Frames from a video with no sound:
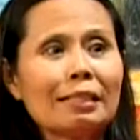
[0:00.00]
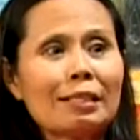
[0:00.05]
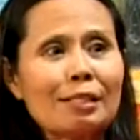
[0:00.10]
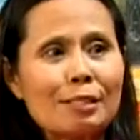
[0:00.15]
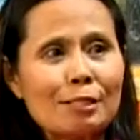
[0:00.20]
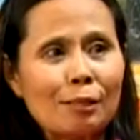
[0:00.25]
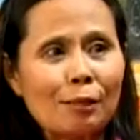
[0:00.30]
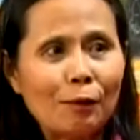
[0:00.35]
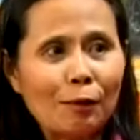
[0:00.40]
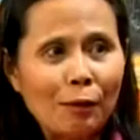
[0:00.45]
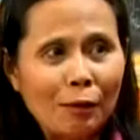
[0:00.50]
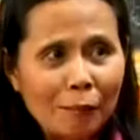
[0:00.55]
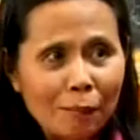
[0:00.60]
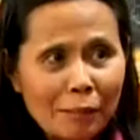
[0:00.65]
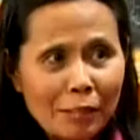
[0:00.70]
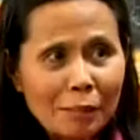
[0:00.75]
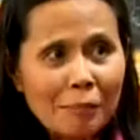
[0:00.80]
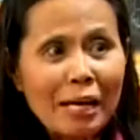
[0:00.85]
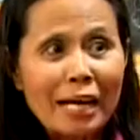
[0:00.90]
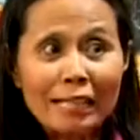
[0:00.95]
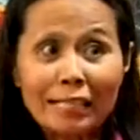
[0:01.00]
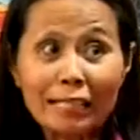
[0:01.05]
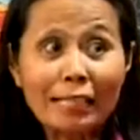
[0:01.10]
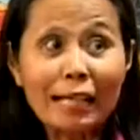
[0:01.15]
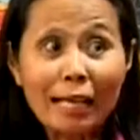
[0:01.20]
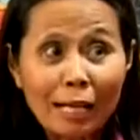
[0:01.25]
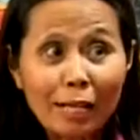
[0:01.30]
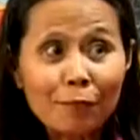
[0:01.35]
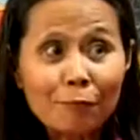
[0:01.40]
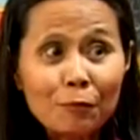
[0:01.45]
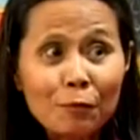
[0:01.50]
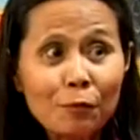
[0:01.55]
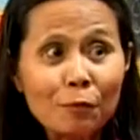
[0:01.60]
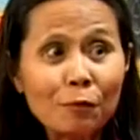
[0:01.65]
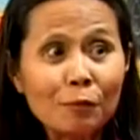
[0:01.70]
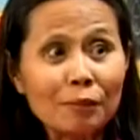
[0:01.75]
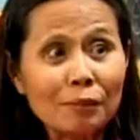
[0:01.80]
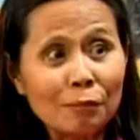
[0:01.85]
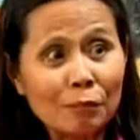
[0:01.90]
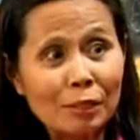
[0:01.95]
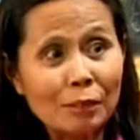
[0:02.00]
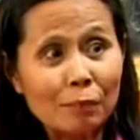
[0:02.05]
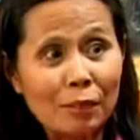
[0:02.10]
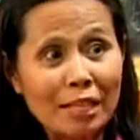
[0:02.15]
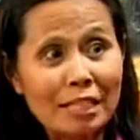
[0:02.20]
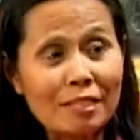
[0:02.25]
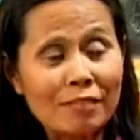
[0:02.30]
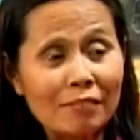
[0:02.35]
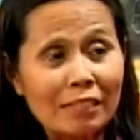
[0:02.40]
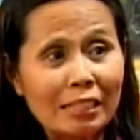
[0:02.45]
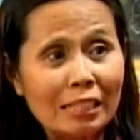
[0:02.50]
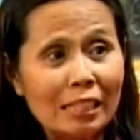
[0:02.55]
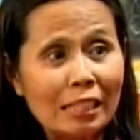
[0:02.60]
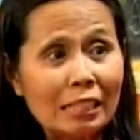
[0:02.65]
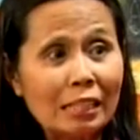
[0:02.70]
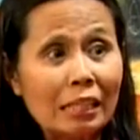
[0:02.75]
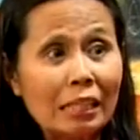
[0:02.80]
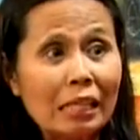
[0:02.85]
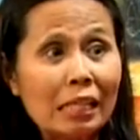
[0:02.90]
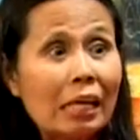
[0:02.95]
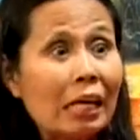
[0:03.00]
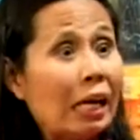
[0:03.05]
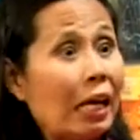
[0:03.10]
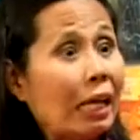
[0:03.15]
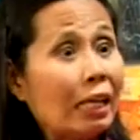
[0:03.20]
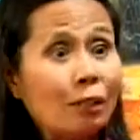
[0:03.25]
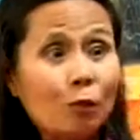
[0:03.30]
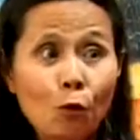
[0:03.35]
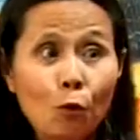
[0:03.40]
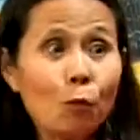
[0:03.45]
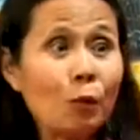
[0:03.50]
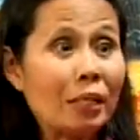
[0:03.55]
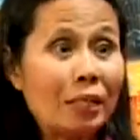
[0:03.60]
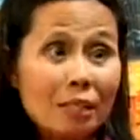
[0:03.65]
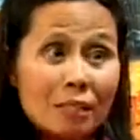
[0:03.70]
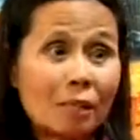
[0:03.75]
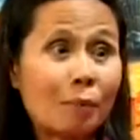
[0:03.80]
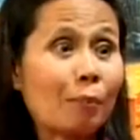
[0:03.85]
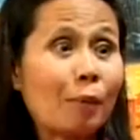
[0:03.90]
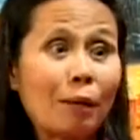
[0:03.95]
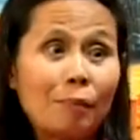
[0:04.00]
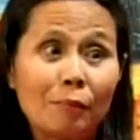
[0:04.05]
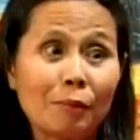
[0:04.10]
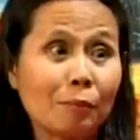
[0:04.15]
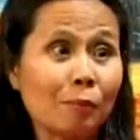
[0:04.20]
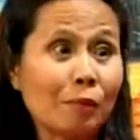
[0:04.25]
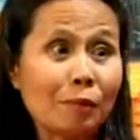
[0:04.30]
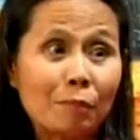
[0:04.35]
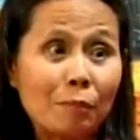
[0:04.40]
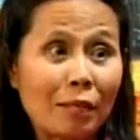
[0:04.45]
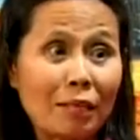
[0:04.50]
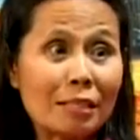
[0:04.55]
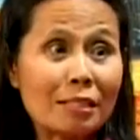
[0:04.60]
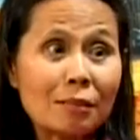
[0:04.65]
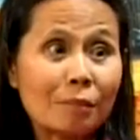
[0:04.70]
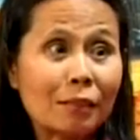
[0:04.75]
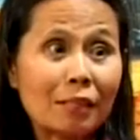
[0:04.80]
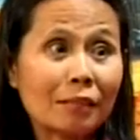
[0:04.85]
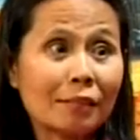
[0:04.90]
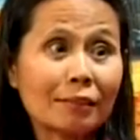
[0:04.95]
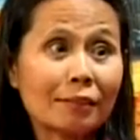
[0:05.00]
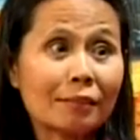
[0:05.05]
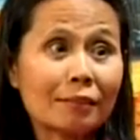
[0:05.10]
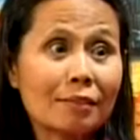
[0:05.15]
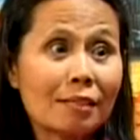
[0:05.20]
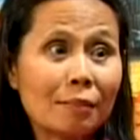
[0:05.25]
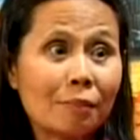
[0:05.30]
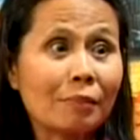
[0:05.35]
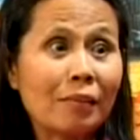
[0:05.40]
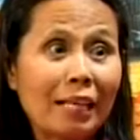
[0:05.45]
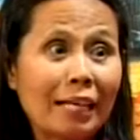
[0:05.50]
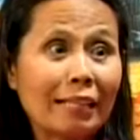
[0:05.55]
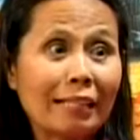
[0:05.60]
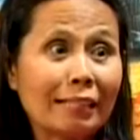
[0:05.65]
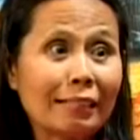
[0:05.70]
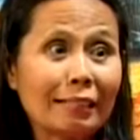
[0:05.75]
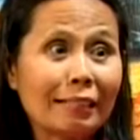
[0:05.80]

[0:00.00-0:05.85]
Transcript: So maybe I can help you with breastfeeding. And no one has a problem with breast milk supply.